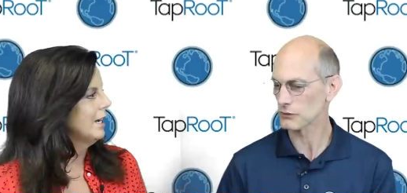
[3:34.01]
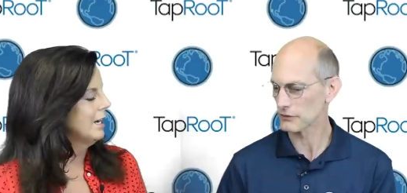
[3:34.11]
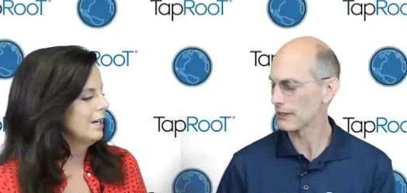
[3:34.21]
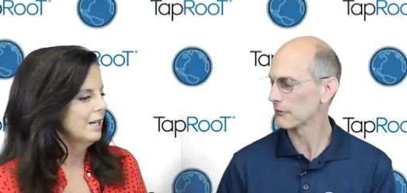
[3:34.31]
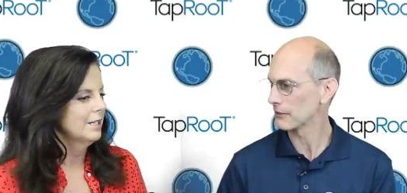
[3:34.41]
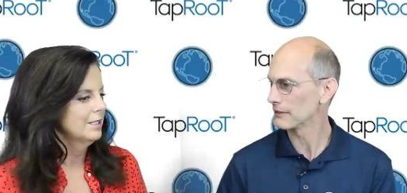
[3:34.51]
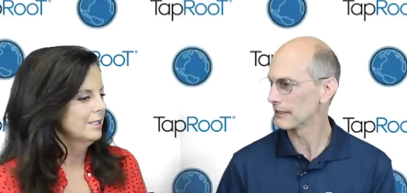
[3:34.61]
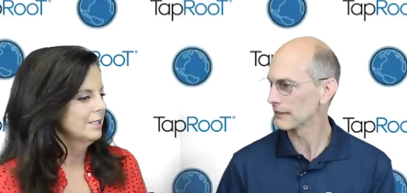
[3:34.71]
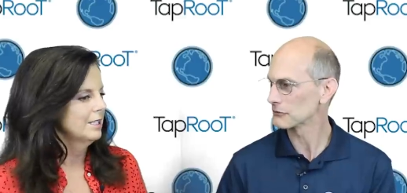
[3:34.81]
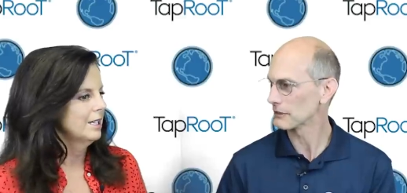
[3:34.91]
Speaker 1: where they're at
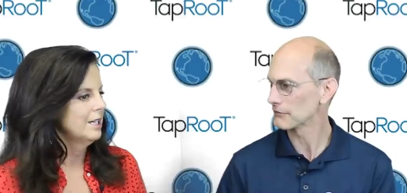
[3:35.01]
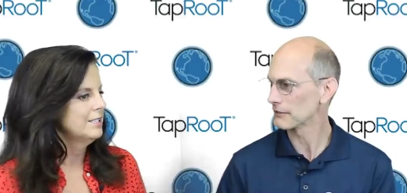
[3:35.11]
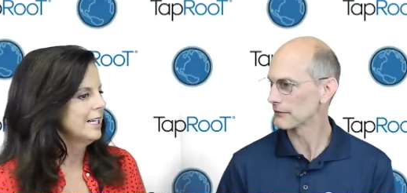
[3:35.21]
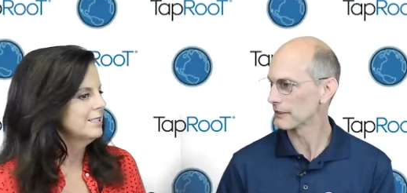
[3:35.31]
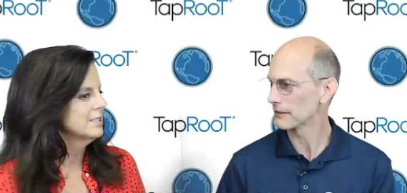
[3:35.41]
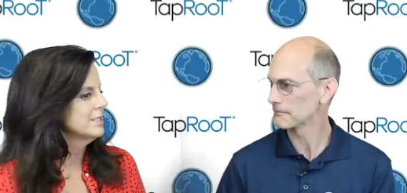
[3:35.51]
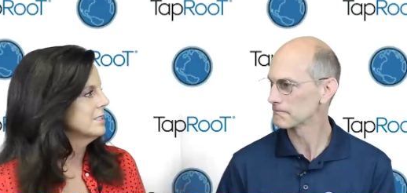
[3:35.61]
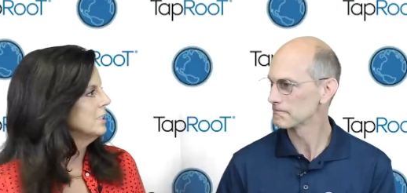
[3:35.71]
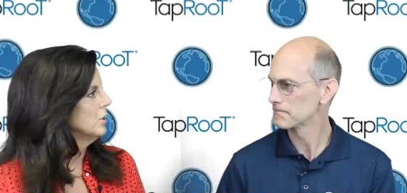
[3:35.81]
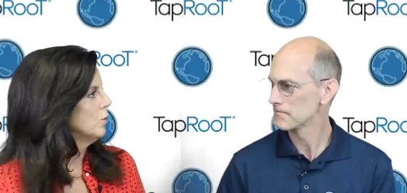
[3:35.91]
right now. Trying
Speaker 2: to it figure takes out. the
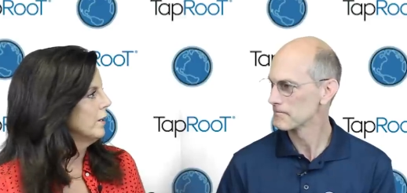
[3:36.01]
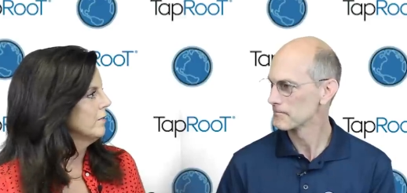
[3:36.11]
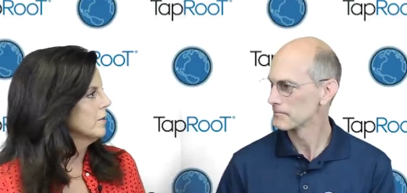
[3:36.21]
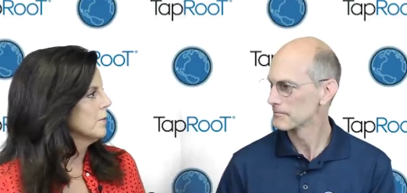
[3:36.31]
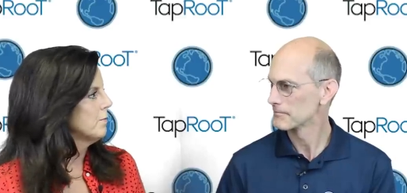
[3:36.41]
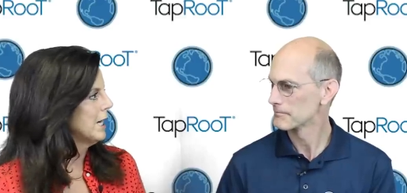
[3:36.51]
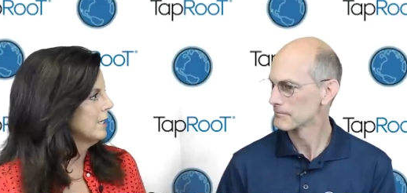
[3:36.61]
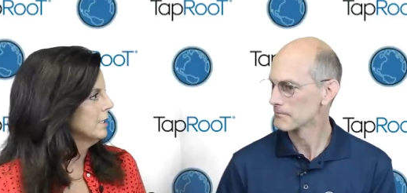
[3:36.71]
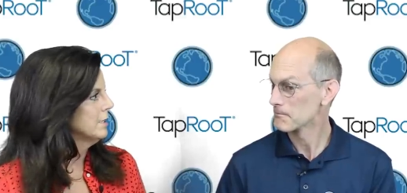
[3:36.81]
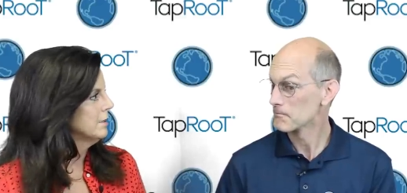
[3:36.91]
skill away from the
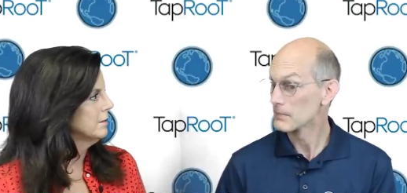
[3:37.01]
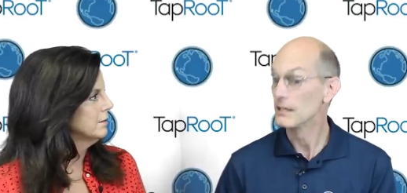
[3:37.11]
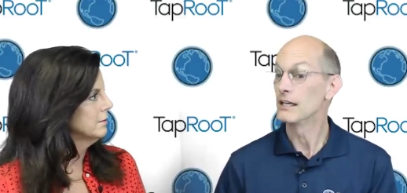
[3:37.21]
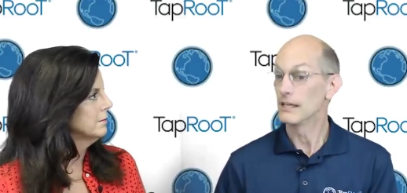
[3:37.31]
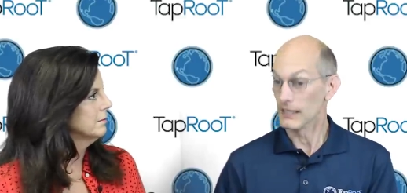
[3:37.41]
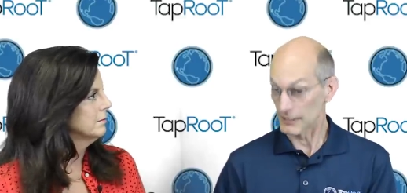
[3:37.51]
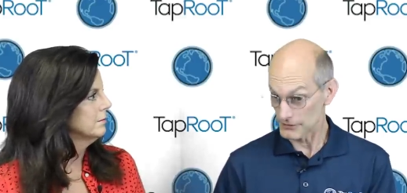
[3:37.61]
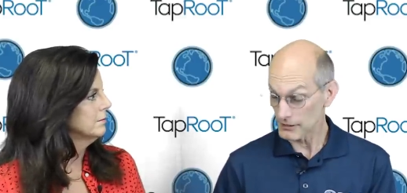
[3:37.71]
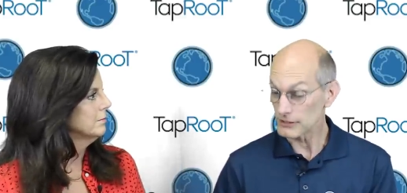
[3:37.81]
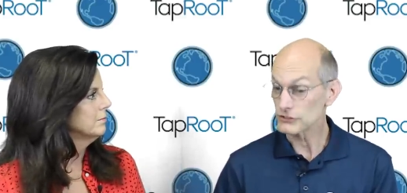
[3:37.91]
pilot.
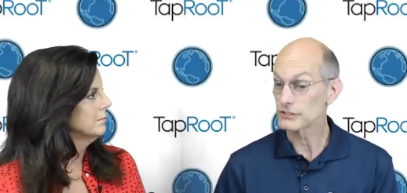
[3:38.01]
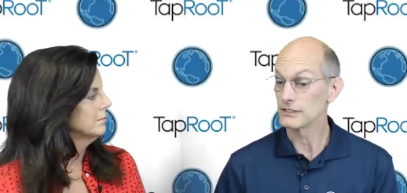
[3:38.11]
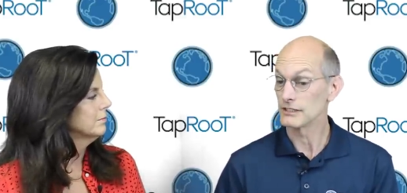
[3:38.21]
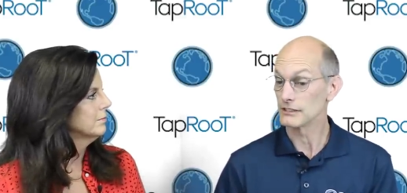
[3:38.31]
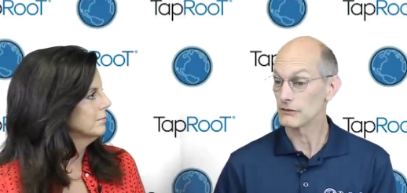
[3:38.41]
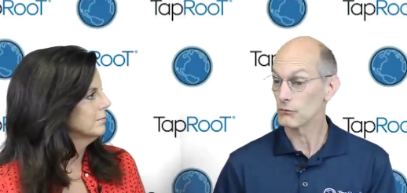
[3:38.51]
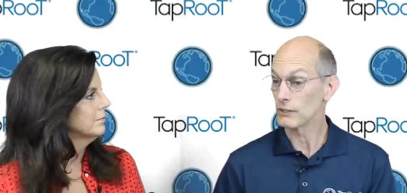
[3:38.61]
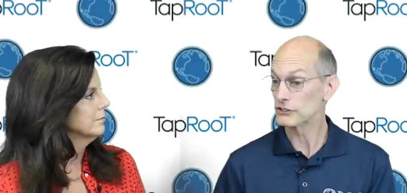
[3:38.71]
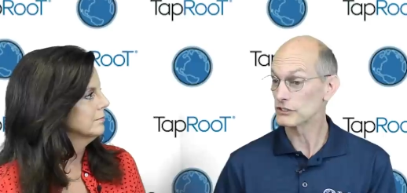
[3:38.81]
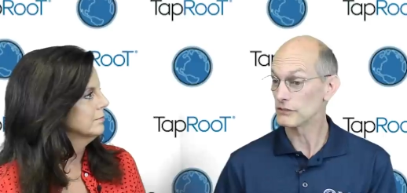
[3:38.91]
Speaker 1: It does, uh,
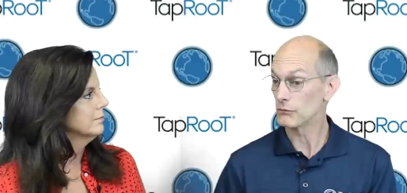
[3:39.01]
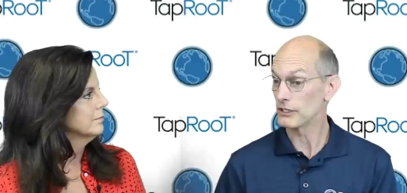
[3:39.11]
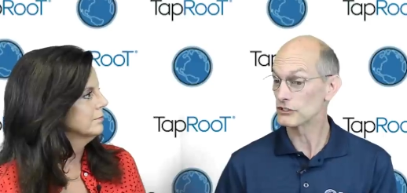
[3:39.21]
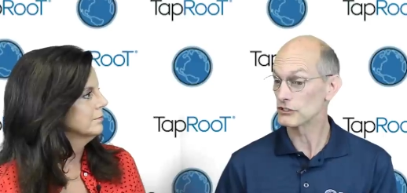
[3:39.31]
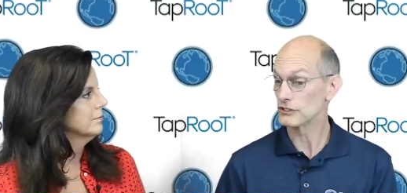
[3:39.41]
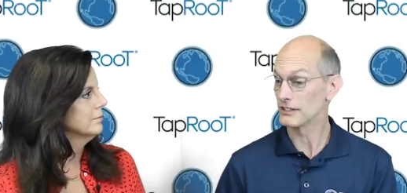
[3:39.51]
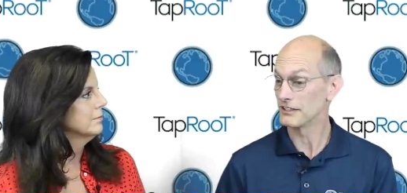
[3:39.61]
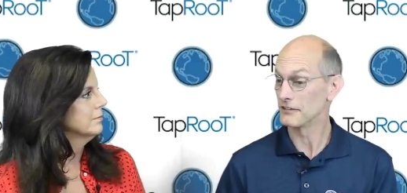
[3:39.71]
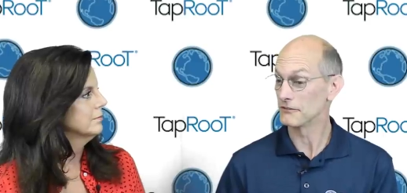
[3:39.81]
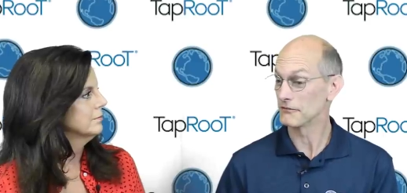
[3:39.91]
which which
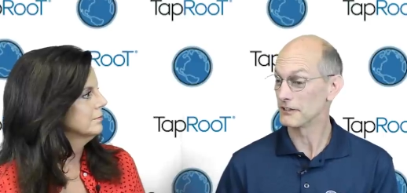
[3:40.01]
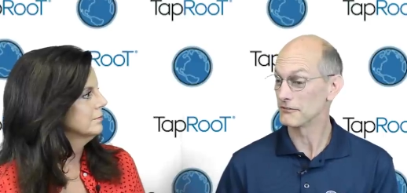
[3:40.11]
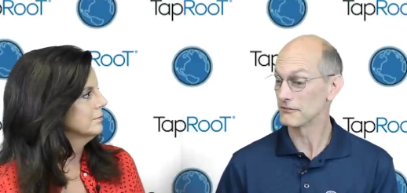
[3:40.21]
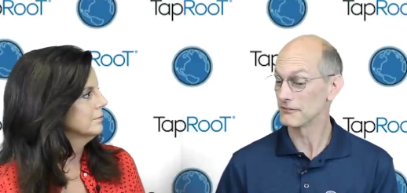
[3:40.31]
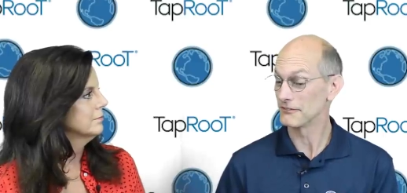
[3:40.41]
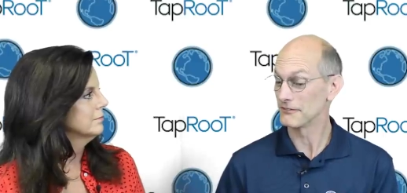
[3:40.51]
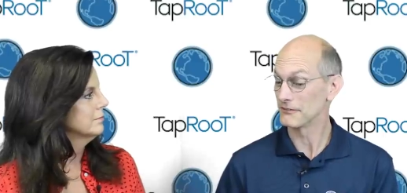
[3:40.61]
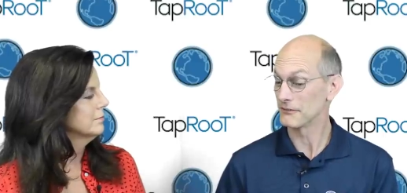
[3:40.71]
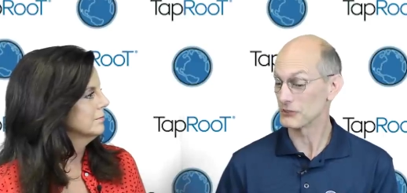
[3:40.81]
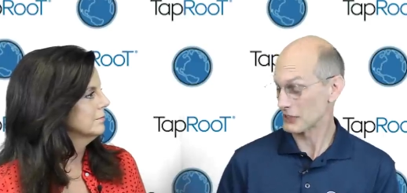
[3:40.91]
uh, if, if
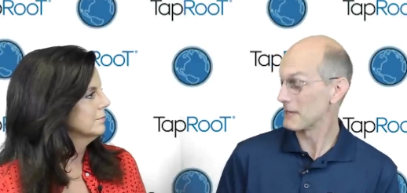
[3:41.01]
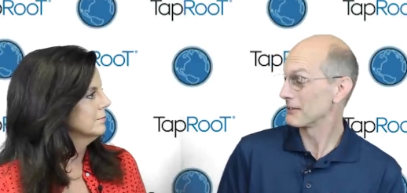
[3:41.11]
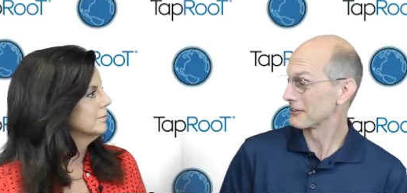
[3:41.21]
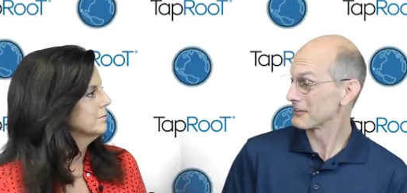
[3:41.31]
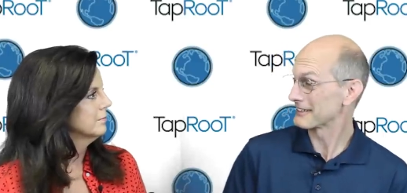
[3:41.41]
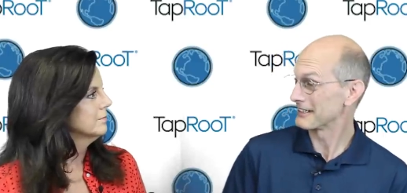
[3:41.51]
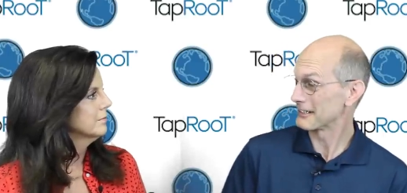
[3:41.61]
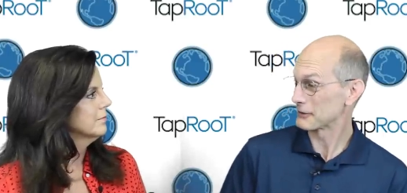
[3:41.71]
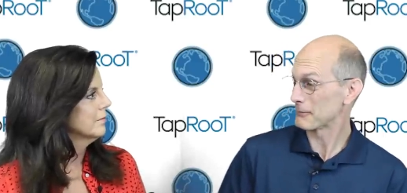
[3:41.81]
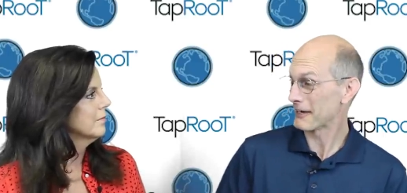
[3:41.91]
which can be a good
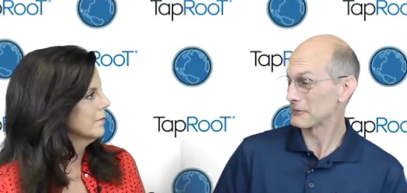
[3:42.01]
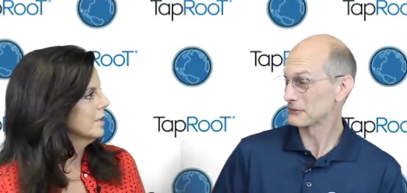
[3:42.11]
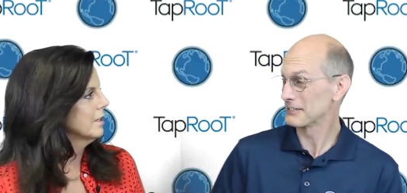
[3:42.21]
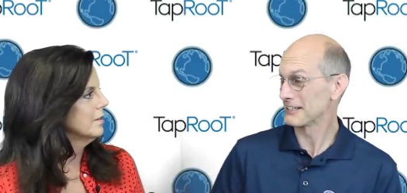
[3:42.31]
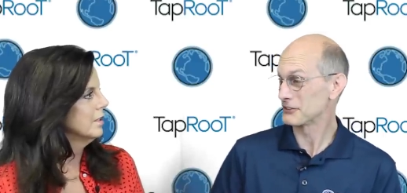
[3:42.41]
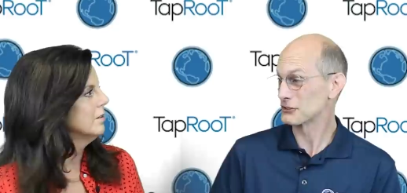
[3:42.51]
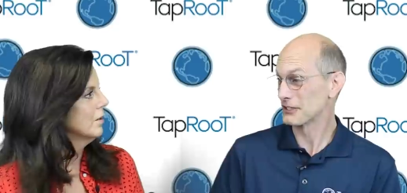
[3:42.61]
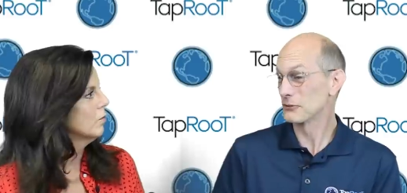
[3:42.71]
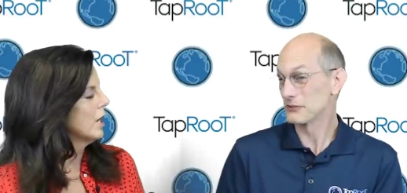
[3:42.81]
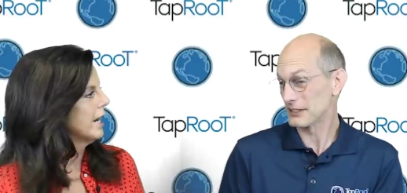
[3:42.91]
thing if the pilot's not as
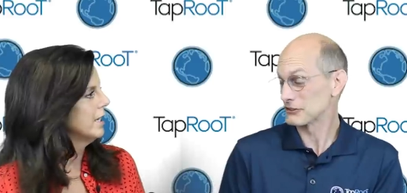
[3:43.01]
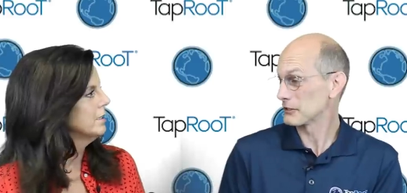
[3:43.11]
skilled
Speaker 2: right. at